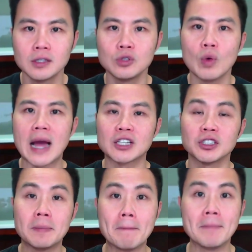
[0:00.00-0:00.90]
to
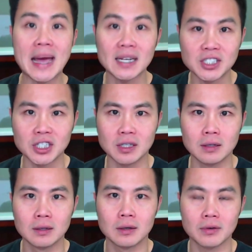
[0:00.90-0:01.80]
actually managing,
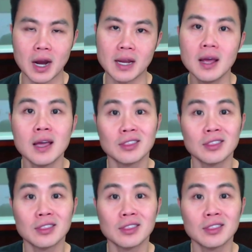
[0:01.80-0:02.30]
right?